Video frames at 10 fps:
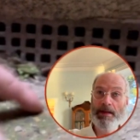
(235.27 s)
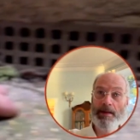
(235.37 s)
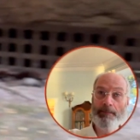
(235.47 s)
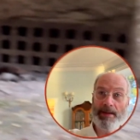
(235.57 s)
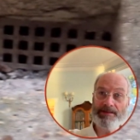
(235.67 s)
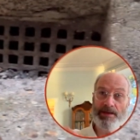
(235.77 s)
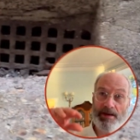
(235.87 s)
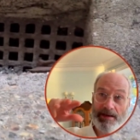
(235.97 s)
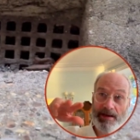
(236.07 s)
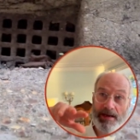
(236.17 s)
patio
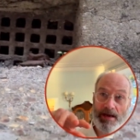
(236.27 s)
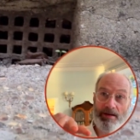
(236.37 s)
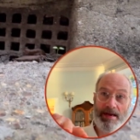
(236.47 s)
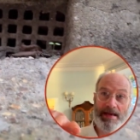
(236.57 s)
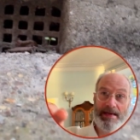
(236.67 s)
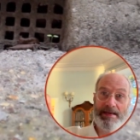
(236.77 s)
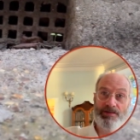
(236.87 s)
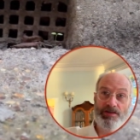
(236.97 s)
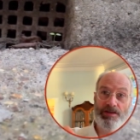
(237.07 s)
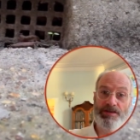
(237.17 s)
and can go
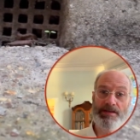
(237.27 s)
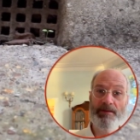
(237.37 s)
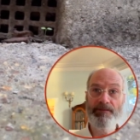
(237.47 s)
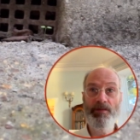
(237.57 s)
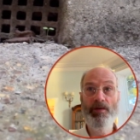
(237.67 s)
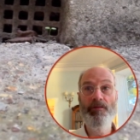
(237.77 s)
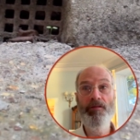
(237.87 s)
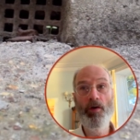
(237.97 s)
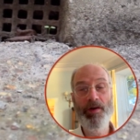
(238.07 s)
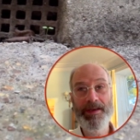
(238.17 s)
into the subfloor
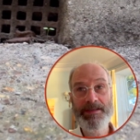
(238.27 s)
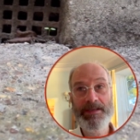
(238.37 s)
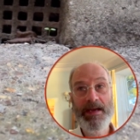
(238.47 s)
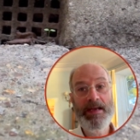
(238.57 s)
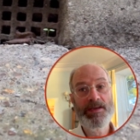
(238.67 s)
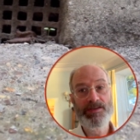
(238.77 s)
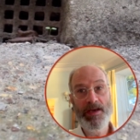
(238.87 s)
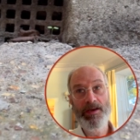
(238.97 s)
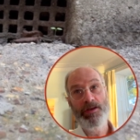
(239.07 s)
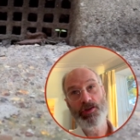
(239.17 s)
voids. So
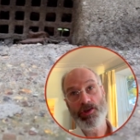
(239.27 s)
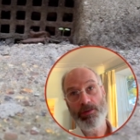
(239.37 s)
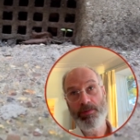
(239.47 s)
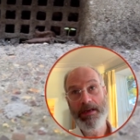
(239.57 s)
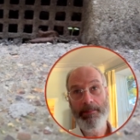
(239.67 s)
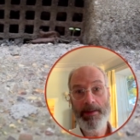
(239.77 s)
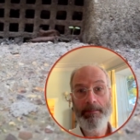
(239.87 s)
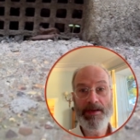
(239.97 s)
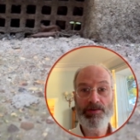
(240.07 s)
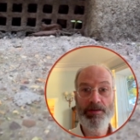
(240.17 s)
you should really be
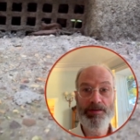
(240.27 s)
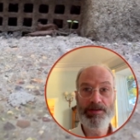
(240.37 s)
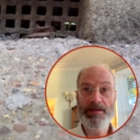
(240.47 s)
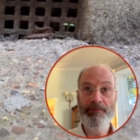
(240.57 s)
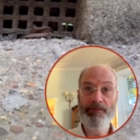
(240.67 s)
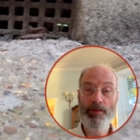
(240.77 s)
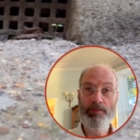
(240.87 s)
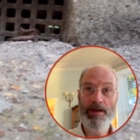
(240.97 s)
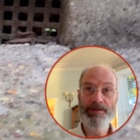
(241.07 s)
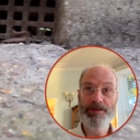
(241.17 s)
measuring the subfloor
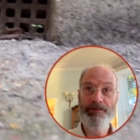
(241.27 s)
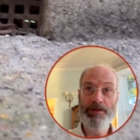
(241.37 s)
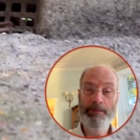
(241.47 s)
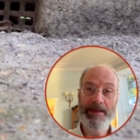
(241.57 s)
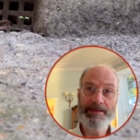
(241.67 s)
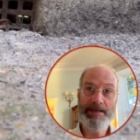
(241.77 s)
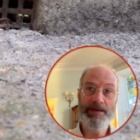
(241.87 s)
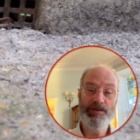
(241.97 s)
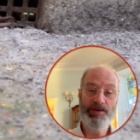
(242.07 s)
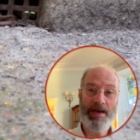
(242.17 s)
relative humidity,
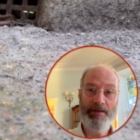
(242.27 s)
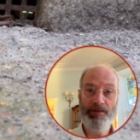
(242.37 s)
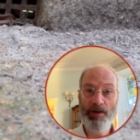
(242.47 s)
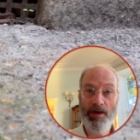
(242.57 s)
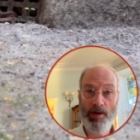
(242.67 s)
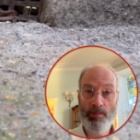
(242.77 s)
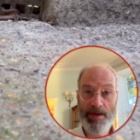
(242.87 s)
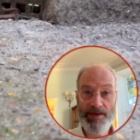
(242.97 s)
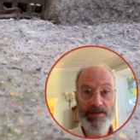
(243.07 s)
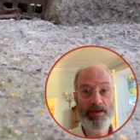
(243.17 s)
because you have got a
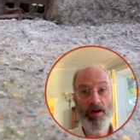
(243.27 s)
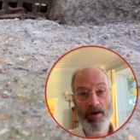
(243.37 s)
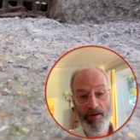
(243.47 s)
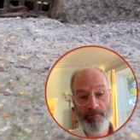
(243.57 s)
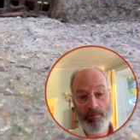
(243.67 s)
risk of,